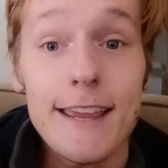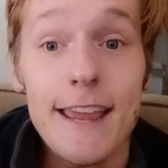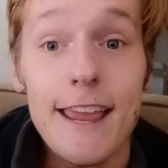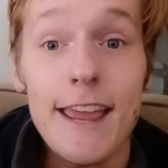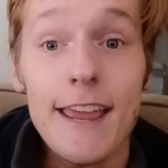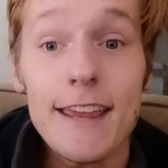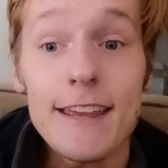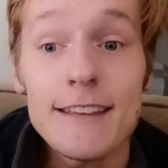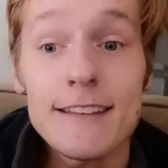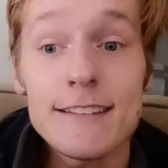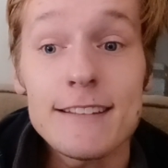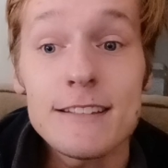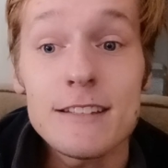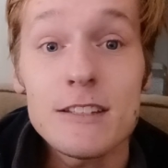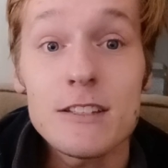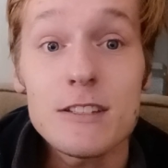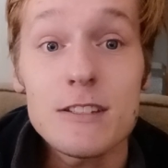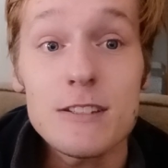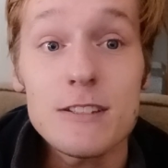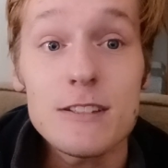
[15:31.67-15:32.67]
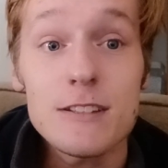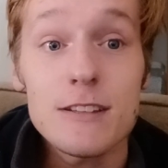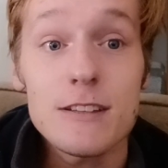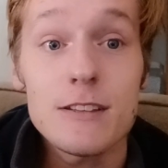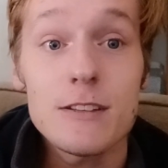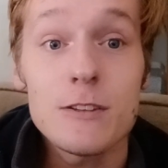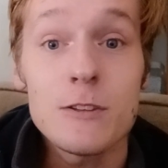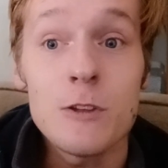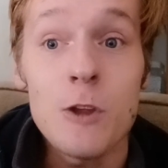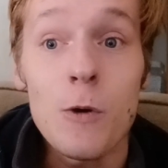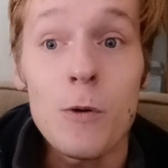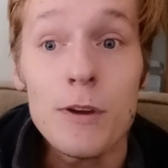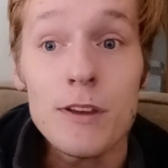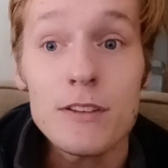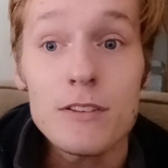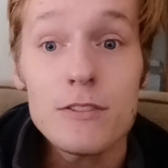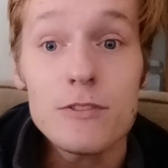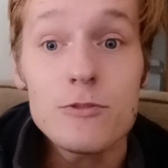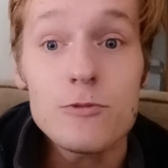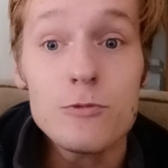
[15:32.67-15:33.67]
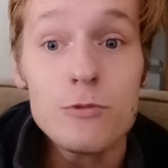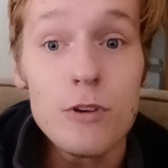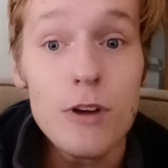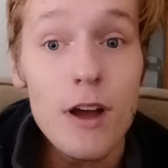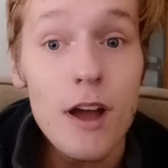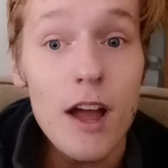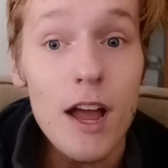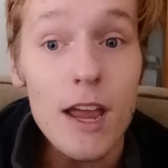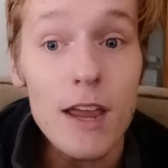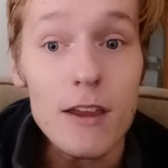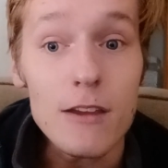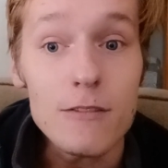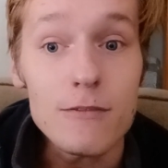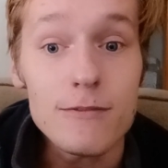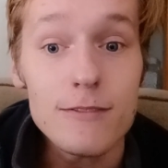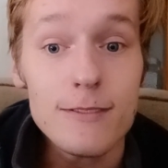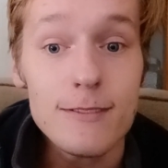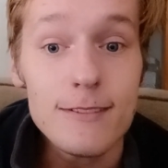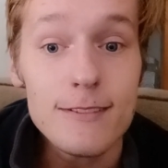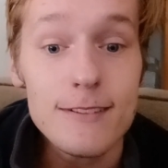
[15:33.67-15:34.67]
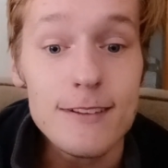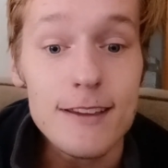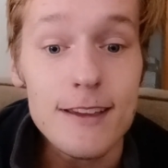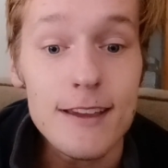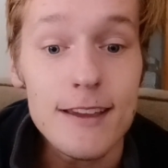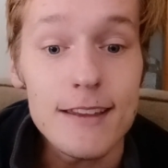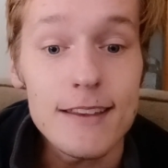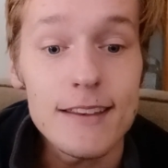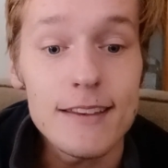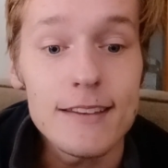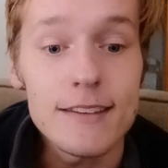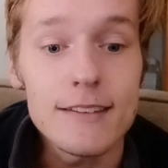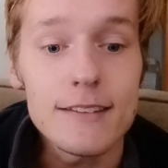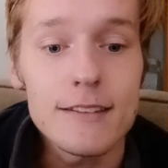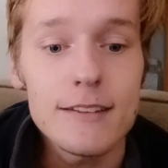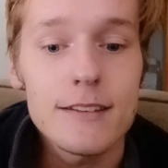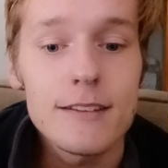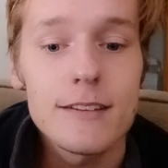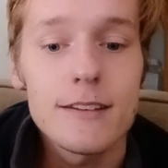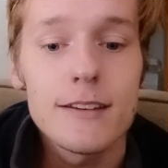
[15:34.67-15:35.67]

and knowing to drive, and